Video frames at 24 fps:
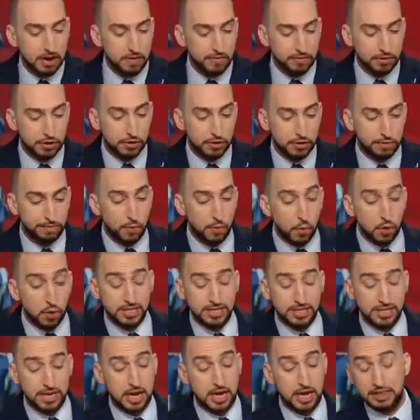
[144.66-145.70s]
and to
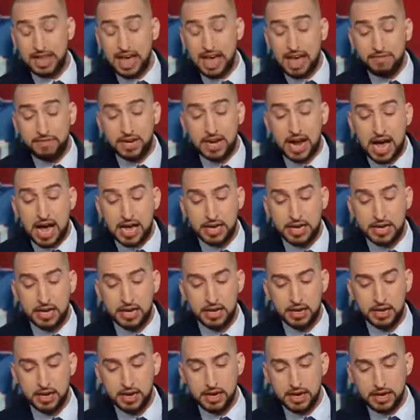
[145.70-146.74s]
four and eleven. I,
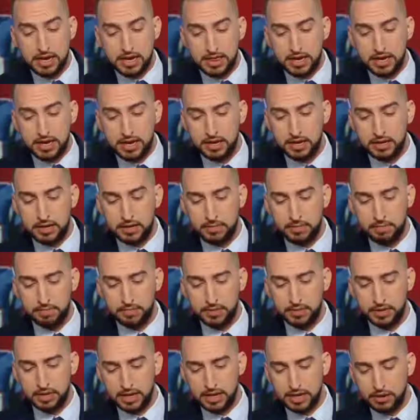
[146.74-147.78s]
the,
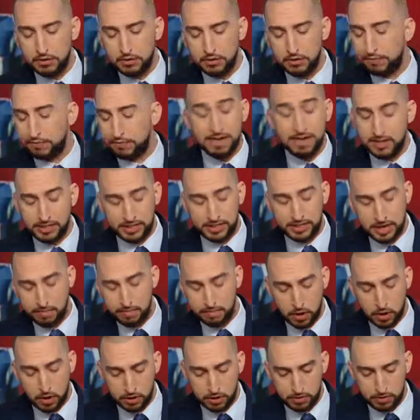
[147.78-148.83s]
or five and ten.
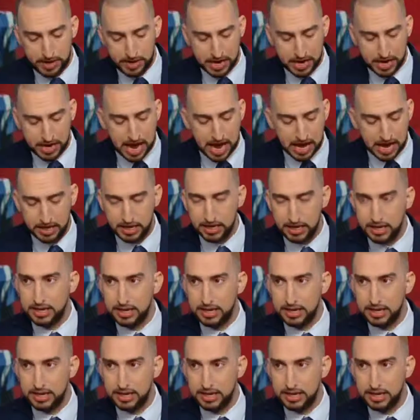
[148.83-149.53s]
Yeah. Pardon me. So instead